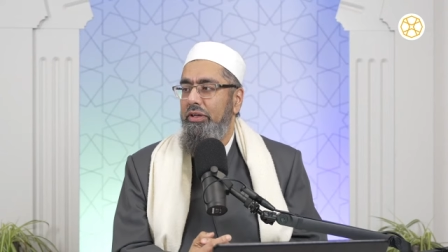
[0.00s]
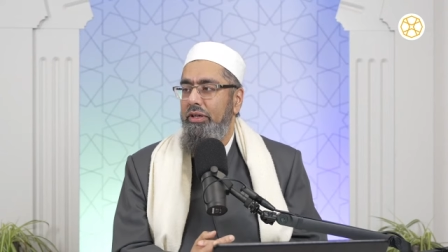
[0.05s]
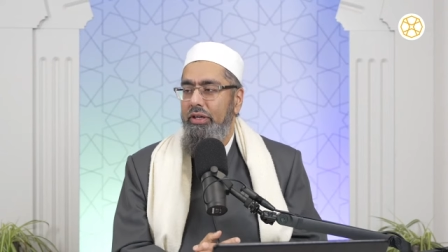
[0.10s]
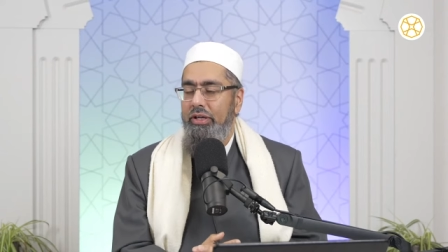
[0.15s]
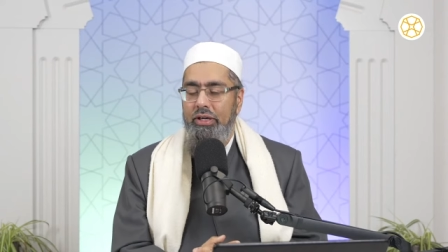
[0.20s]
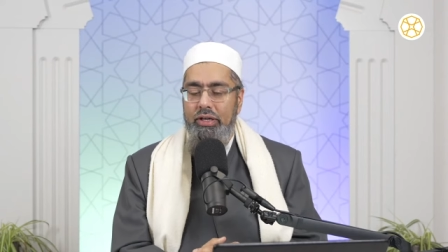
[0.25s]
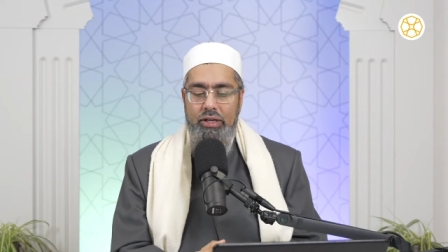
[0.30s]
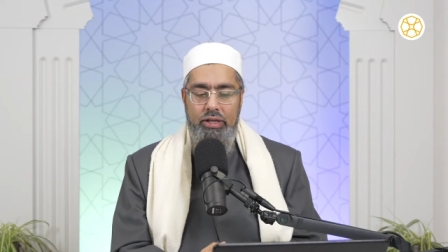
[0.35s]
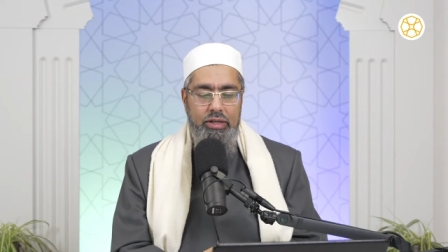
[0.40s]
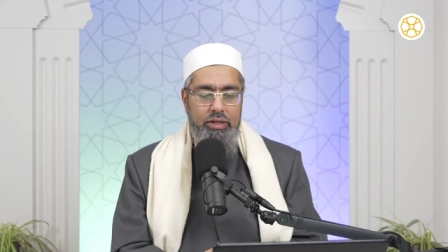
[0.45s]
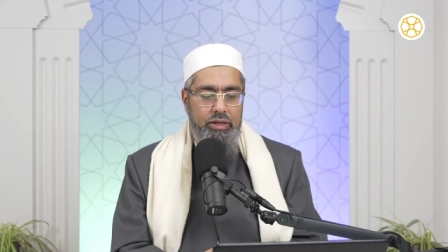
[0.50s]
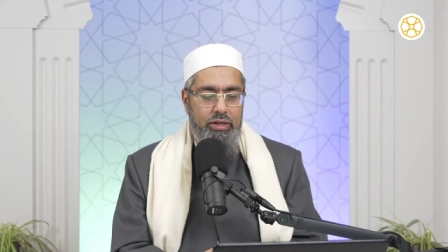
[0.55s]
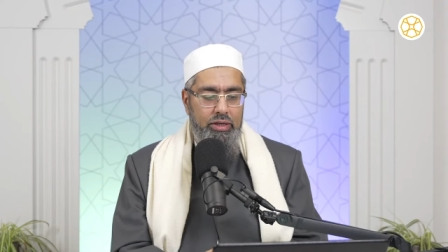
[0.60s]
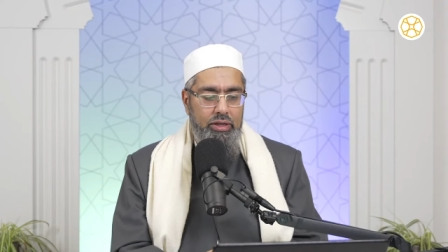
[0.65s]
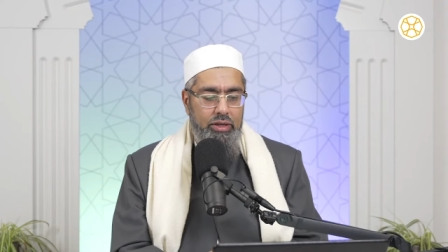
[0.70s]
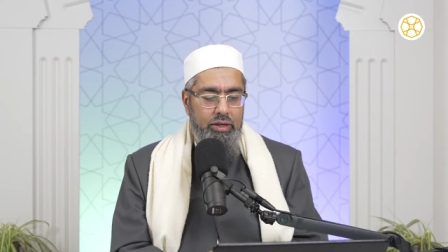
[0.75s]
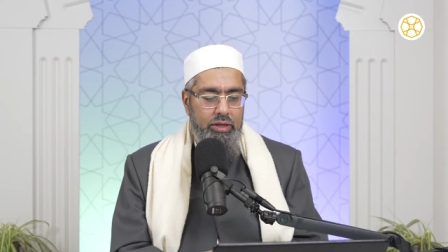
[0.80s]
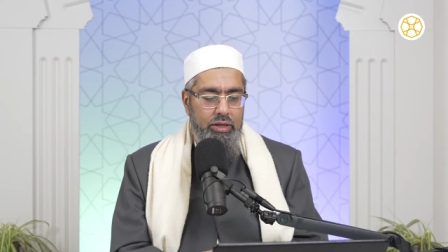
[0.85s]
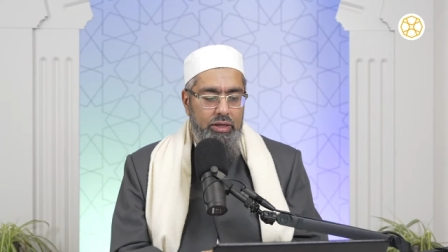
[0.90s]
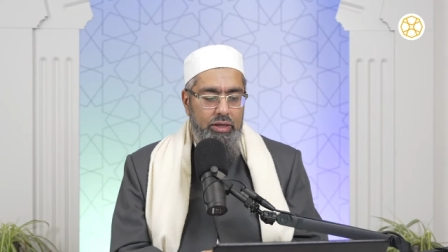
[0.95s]
right?
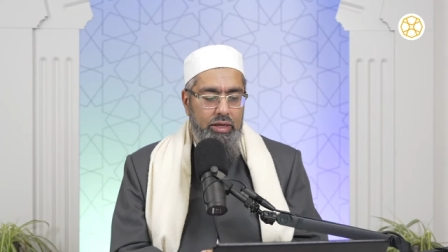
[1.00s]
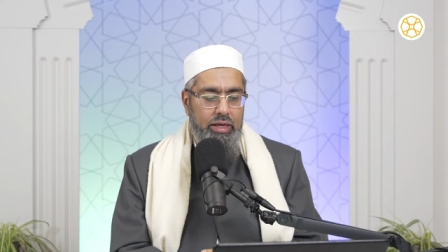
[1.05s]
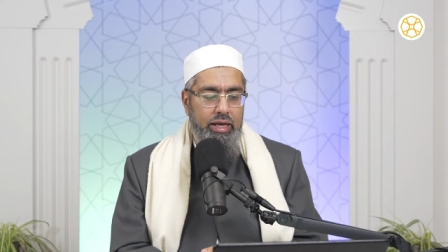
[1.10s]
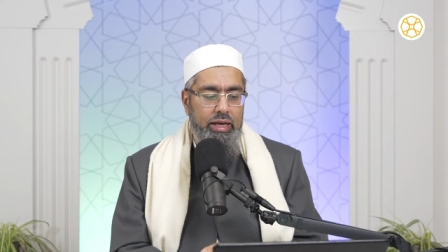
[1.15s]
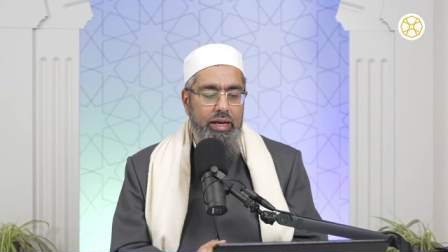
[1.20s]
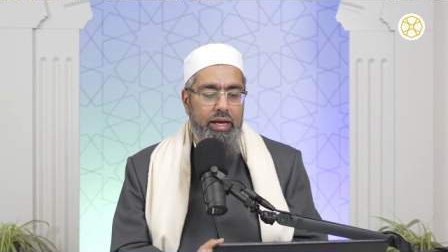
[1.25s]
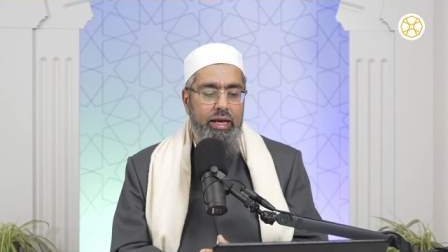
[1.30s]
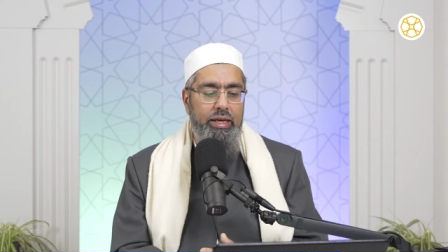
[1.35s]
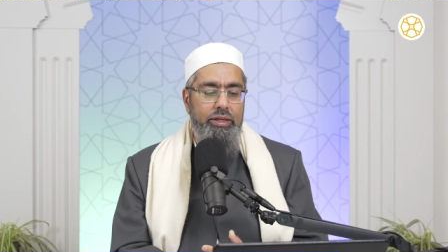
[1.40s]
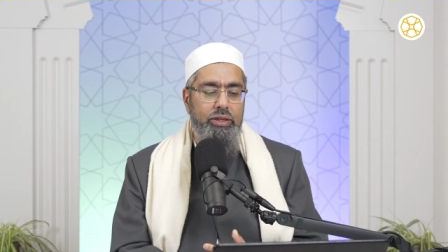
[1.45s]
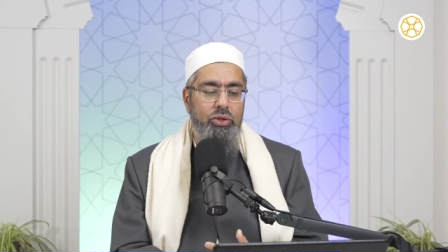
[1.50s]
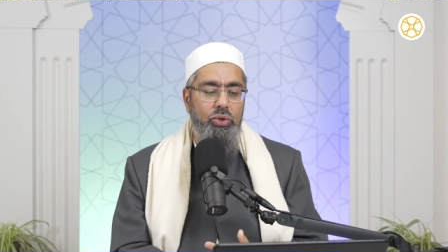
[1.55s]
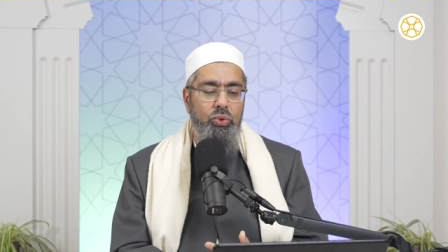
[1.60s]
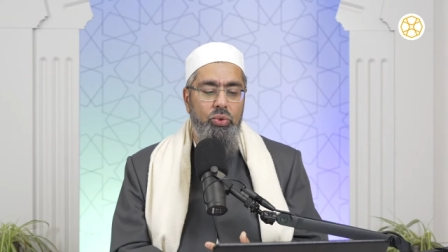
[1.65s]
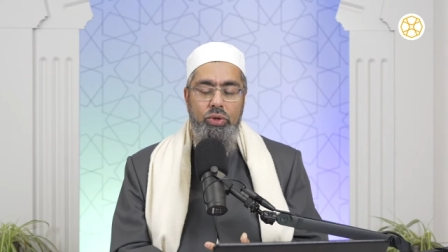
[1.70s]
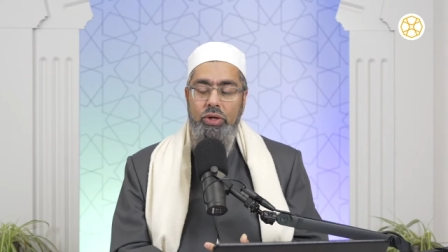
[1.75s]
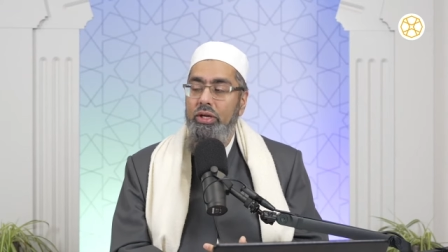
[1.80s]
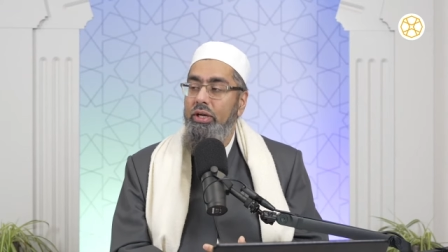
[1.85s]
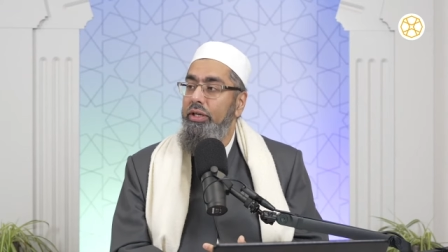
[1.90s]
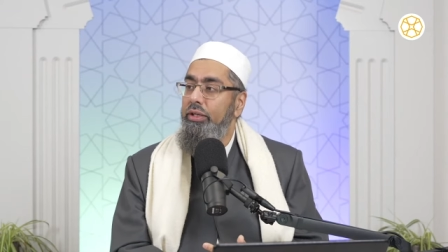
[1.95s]
Al
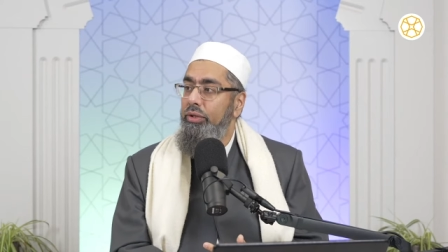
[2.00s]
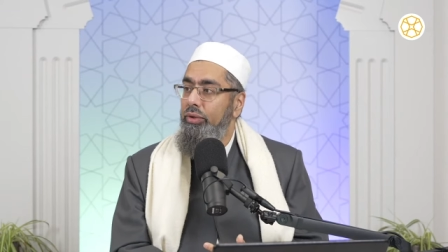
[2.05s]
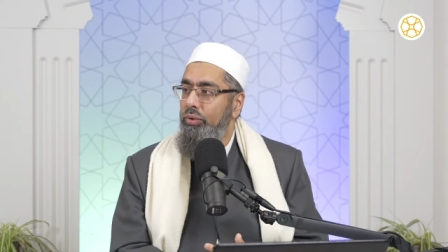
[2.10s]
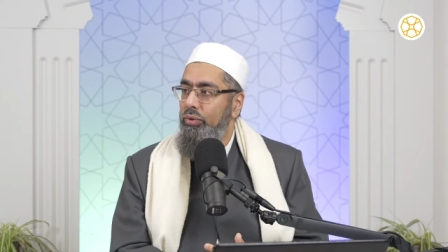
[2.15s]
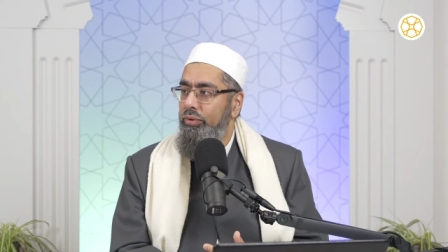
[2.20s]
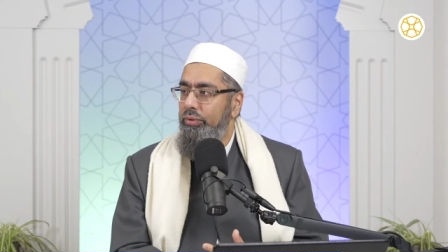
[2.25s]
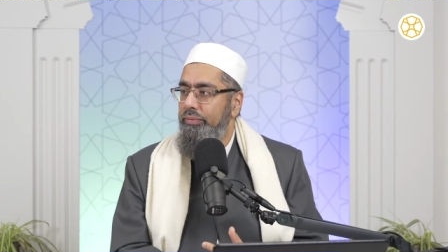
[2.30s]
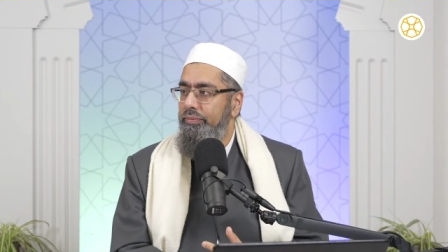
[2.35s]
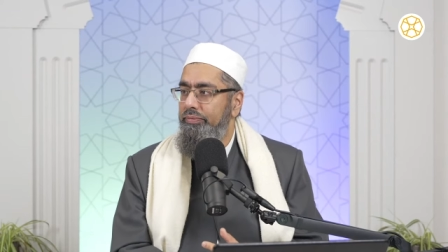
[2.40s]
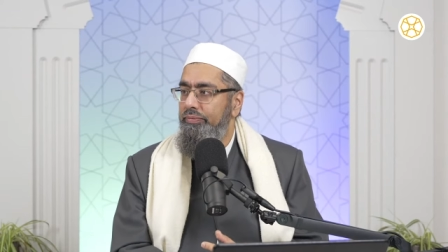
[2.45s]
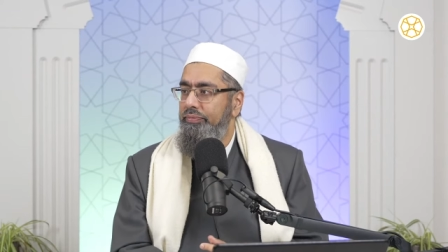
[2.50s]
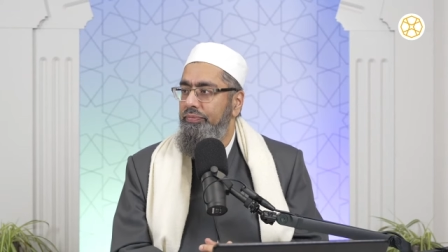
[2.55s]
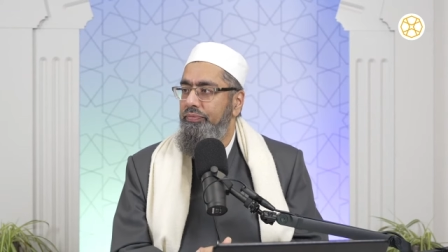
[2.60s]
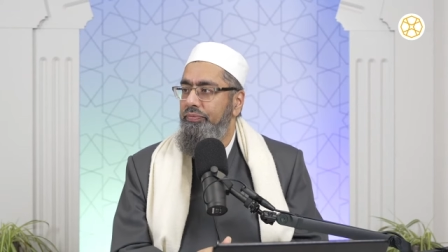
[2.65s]
Hayyul Qayyum.